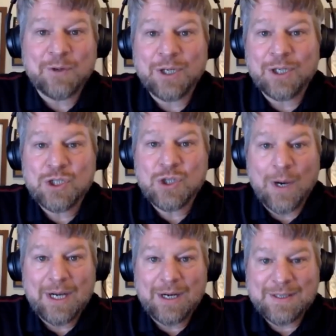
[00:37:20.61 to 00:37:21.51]
for
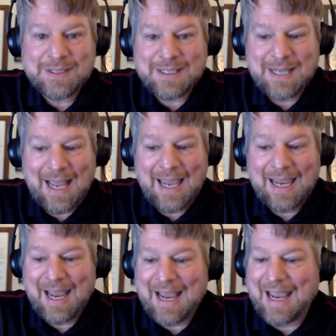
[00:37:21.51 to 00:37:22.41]
joining us
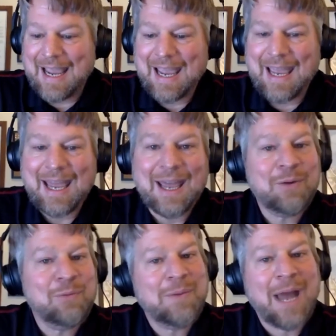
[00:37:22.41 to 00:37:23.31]
today,
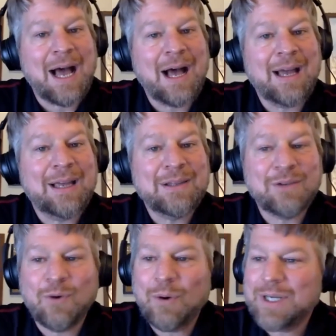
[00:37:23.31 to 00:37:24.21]
and I
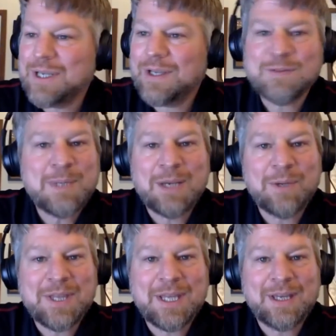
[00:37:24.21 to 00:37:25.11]
look forward to
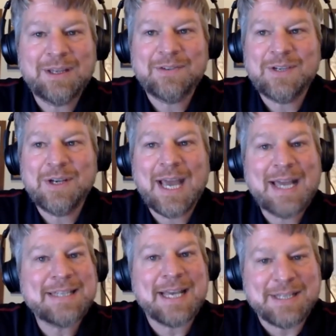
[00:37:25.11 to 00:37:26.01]
speaking with you, seeing you
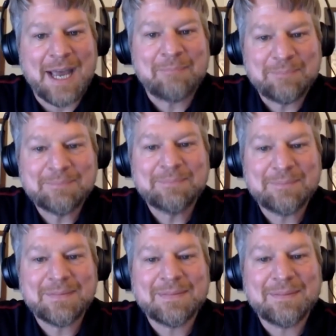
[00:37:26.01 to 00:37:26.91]
guys next time.
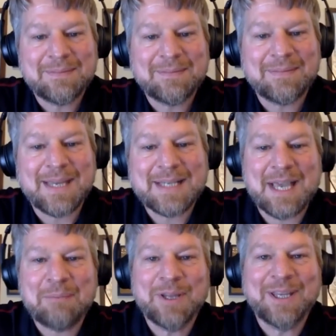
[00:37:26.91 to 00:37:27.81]
Thanks
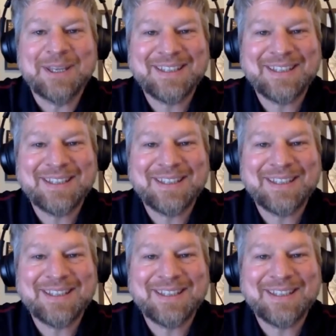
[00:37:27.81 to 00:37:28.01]
again, Billy.